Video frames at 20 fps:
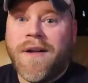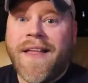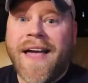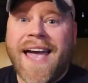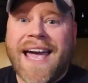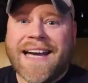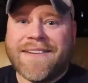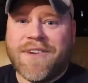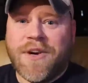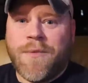
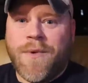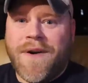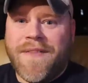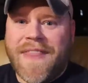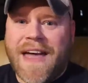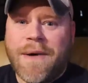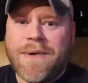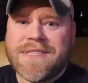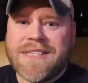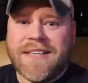hey everyone,
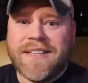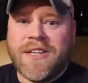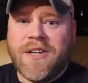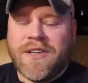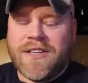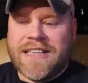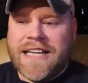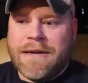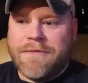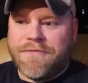that was a
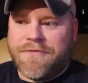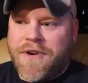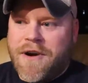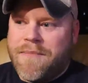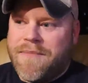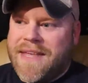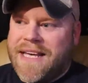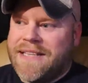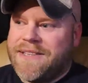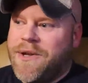little clip
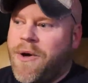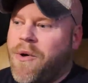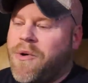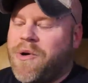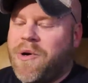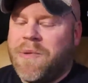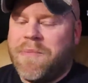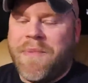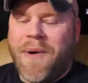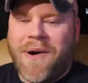from the
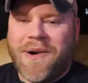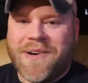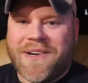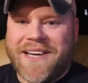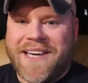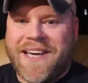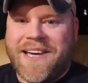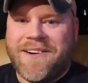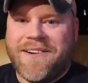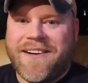local
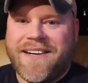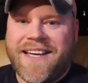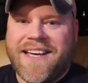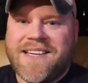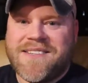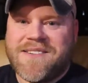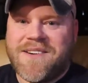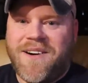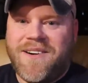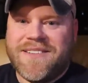park here in
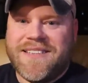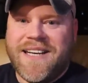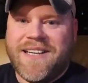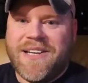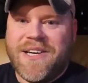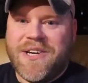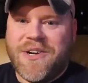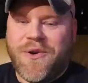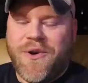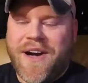East Alton,
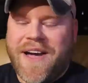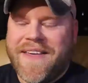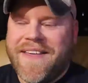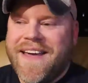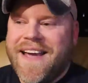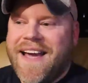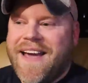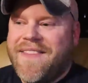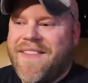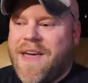Illinois.
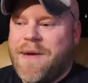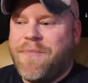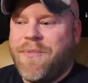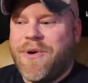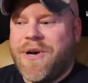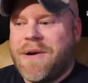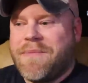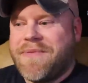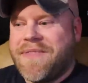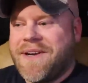They
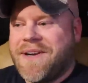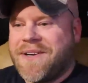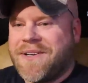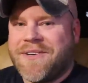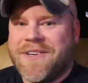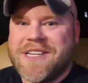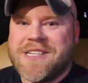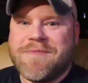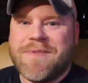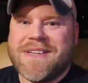put up their
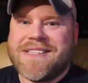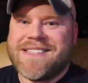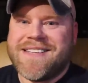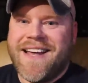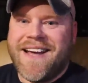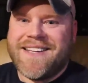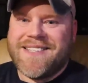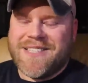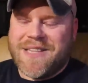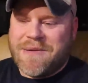Christmas
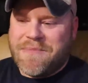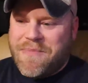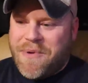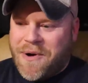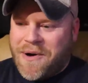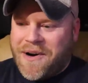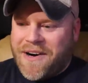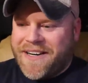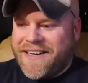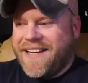lights at the
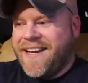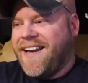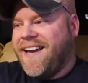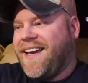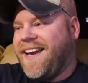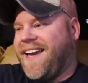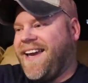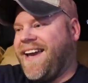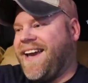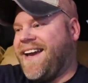park,
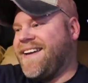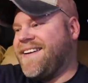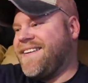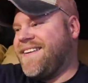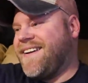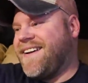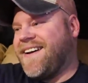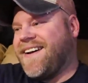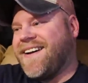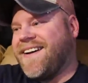and
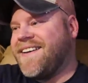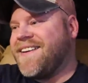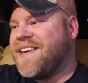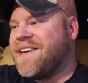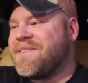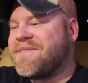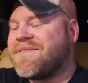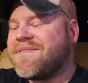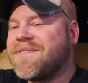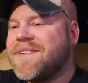
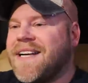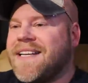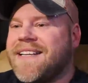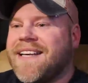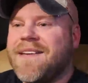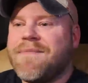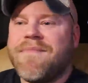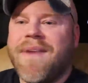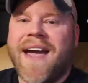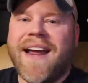it
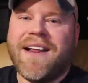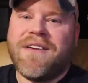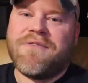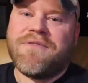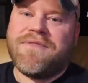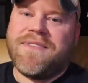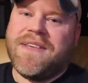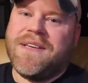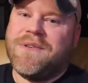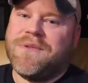really made it
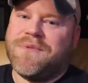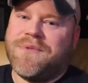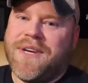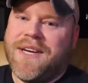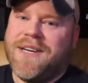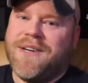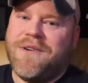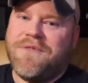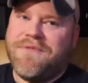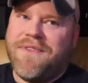feel
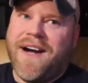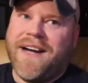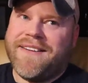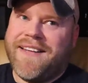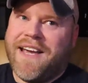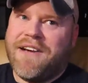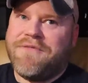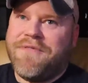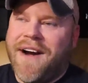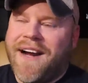real,
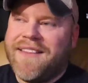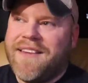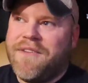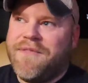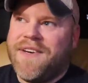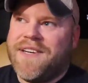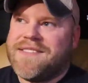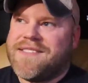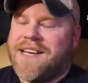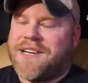finally. It finally
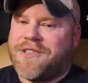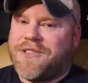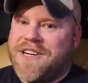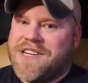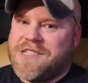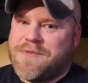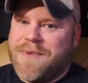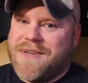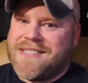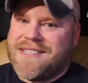feels like
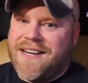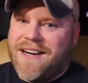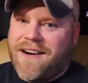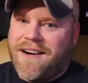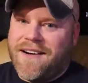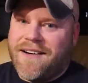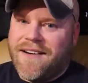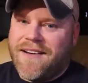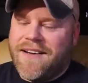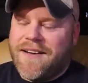Christmas
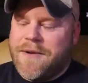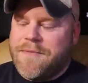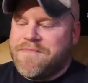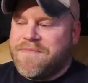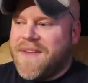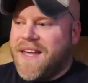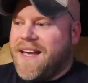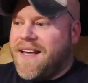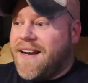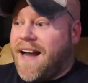here.
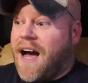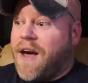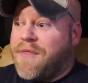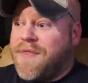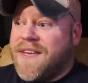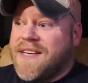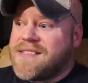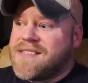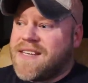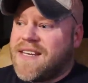Now,
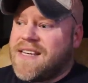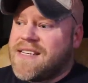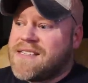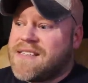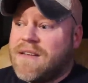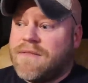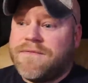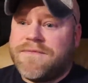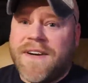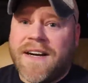this is
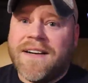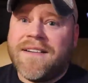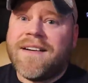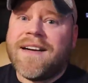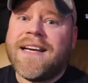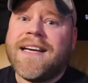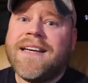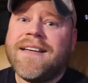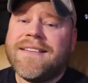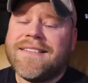the
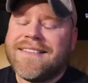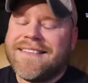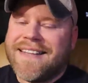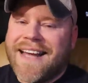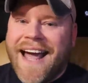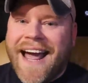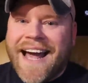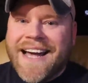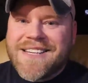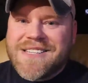very
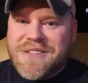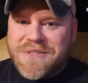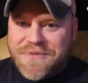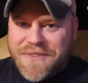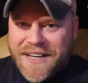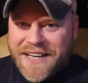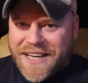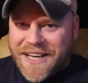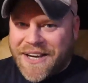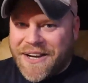last
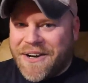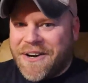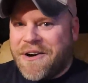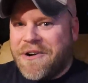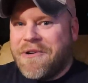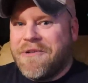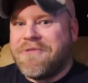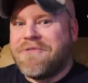video